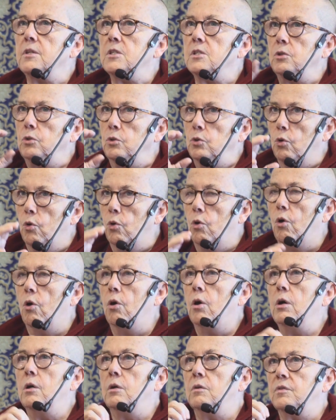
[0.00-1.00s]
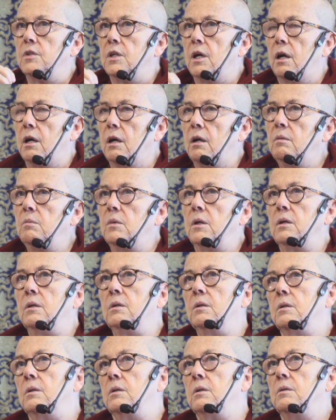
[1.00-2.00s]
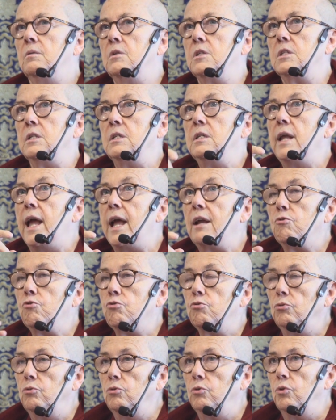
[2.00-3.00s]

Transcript: this law of karma, this natural